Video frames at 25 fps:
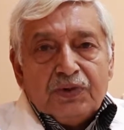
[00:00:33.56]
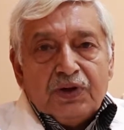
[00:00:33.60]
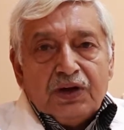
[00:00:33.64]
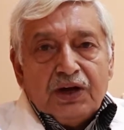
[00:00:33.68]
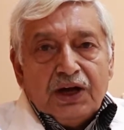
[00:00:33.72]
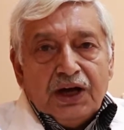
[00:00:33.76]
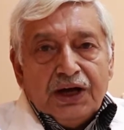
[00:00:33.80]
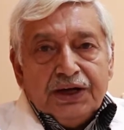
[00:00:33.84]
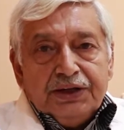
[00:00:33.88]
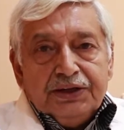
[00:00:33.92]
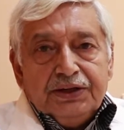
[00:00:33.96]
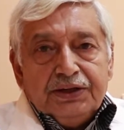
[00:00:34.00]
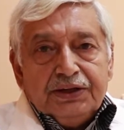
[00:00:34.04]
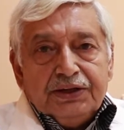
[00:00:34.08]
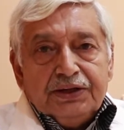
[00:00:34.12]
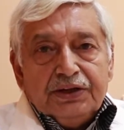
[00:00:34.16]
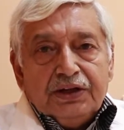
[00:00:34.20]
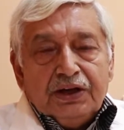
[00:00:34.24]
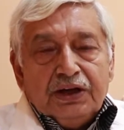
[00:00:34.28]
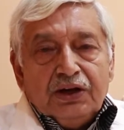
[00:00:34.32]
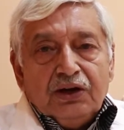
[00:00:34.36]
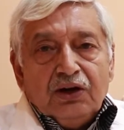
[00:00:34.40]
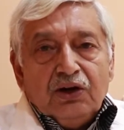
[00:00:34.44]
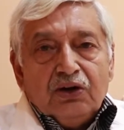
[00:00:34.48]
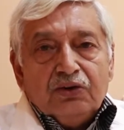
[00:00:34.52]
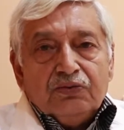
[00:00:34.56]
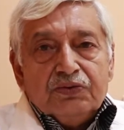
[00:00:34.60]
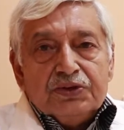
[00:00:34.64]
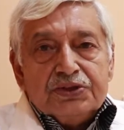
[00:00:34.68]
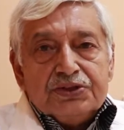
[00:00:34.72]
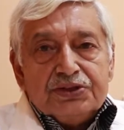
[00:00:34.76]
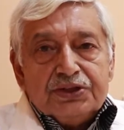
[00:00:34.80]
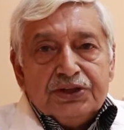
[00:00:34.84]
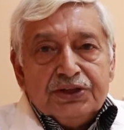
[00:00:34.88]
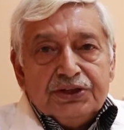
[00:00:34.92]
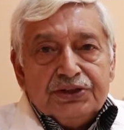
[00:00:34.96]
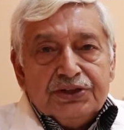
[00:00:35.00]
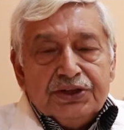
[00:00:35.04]
either along with
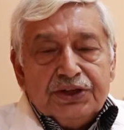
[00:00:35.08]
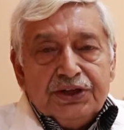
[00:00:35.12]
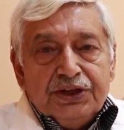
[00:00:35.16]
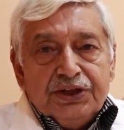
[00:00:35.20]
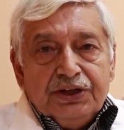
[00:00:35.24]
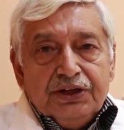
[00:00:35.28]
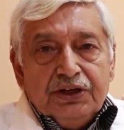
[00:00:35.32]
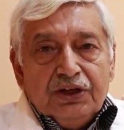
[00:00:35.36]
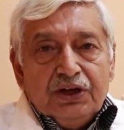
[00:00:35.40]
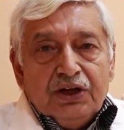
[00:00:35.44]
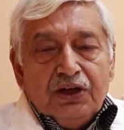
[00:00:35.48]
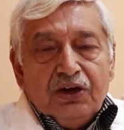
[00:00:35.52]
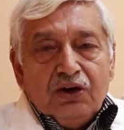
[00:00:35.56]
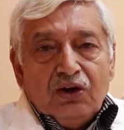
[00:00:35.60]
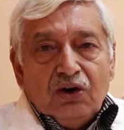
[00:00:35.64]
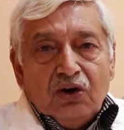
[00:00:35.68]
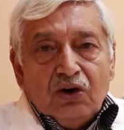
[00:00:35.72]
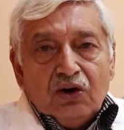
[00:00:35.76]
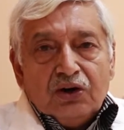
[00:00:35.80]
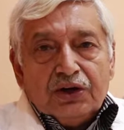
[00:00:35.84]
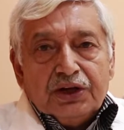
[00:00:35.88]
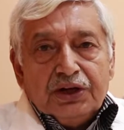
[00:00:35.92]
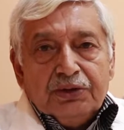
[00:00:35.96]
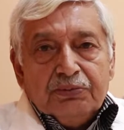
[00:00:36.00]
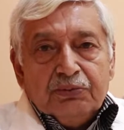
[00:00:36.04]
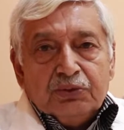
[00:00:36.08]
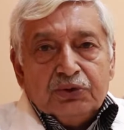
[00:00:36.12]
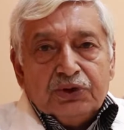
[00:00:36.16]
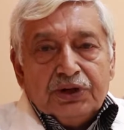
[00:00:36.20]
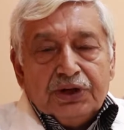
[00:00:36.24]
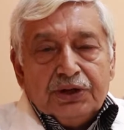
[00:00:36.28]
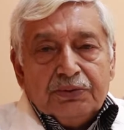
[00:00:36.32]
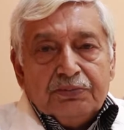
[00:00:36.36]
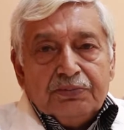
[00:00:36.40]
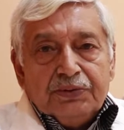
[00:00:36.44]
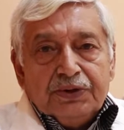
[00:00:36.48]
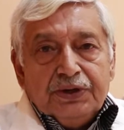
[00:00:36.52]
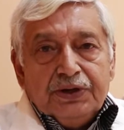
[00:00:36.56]
surgery or
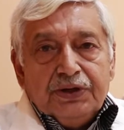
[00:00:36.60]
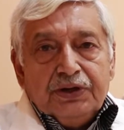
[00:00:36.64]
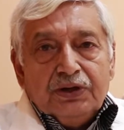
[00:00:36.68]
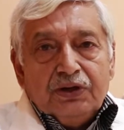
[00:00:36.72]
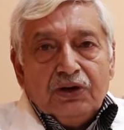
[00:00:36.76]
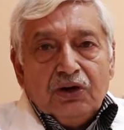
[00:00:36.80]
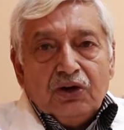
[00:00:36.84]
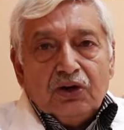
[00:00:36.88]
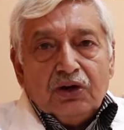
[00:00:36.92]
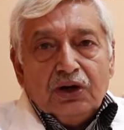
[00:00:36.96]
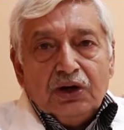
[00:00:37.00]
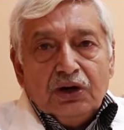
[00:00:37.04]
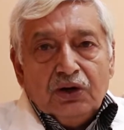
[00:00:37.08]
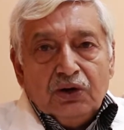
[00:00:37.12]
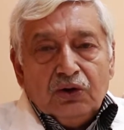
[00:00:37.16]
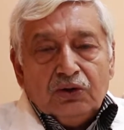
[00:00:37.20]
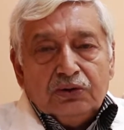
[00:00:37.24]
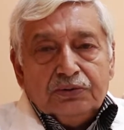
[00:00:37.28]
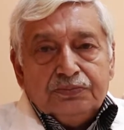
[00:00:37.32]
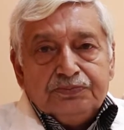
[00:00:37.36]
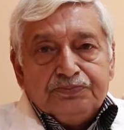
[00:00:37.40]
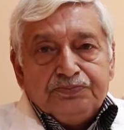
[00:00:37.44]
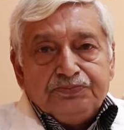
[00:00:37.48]
chemotherapy or alone.